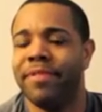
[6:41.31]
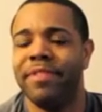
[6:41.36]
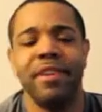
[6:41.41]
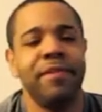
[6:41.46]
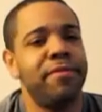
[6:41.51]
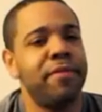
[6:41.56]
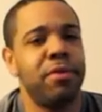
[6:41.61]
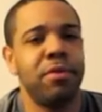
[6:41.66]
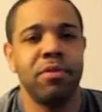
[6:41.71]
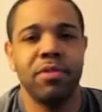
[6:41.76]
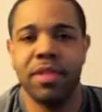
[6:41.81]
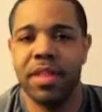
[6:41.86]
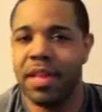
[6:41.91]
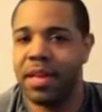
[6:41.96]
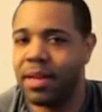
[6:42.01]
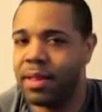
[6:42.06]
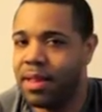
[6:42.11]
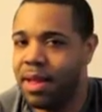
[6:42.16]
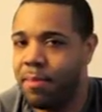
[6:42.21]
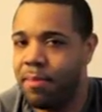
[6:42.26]
difficult
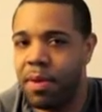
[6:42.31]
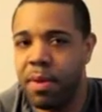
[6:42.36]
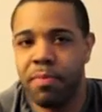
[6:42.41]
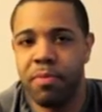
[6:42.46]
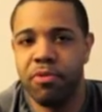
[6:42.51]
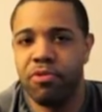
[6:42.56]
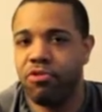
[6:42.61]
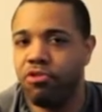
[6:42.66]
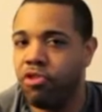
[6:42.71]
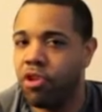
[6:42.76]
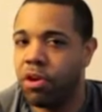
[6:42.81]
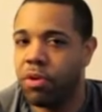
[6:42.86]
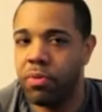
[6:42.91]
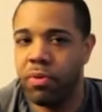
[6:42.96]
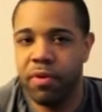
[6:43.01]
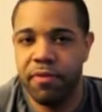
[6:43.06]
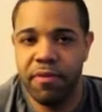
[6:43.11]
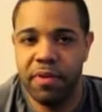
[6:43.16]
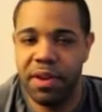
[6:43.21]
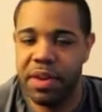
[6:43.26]
things that people struggle
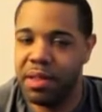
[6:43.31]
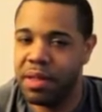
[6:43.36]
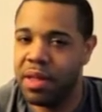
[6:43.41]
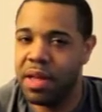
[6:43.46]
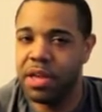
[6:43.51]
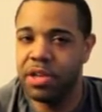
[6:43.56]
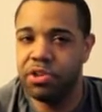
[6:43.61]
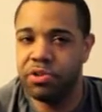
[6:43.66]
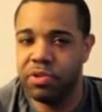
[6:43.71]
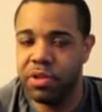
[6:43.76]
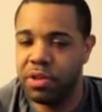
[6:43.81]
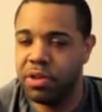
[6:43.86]
with in this country,